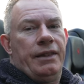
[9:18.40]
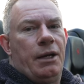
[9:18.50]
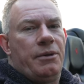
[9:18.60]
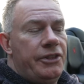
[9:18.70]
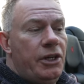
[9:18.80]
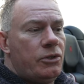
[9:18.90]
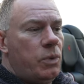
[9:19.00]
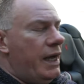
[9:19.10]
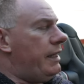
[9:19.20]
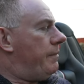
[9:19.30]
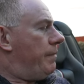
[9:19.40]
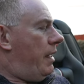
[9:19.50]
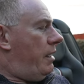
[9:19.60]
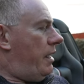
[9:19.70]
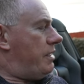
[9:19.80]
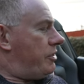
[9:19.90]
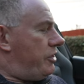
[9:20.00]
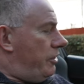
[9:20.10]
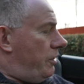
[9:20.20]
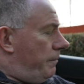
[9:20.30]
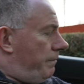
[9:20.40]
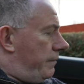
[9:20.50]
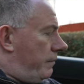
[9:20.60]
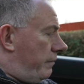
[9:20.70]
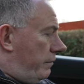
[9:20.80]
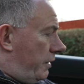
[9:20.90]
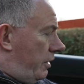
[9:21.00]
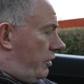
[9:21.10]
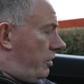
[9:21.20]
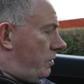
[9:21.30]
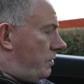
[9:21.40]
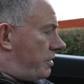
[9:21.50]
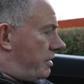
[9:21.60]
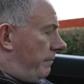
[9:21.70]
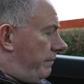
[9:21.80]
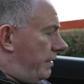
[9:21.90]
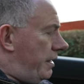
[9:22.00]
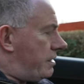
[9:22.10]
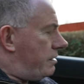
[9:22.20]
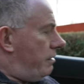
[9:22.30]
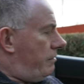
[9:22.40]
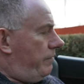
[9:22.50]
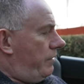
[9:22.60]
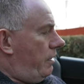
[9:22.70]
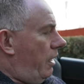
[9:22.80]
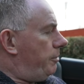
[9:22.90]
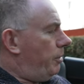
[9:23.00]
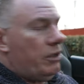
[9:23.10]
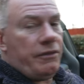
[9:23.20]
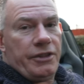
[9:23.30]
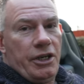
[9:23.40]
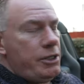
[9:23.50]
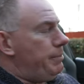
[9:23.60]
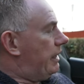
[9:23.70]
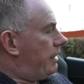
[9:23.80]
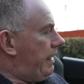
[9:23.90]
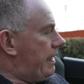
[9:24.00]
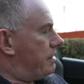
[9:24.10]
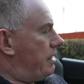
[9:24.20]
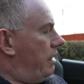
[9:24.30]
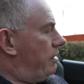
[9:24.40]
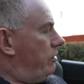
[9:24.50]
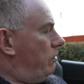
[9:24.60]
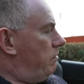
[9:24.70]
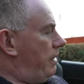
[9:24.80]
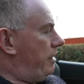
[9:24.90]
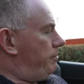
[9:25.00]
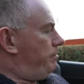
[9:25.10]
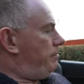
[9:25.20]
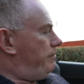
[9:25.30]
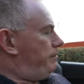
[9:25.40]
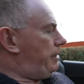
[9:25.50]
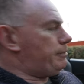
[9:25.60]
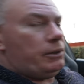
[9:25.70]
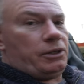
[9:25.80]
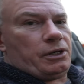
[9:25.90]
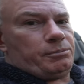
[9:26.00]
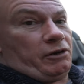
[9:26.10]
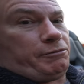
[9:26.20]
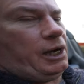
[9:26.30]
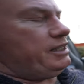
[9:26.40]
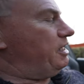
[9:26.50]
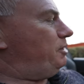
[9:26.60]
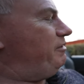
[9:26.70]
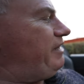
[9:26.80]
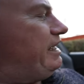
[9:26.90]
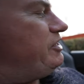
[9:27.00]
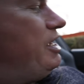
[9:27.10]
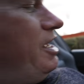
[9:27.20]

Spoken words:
Now, a third way is to use this iPod 30-pin connector. People who of my type of age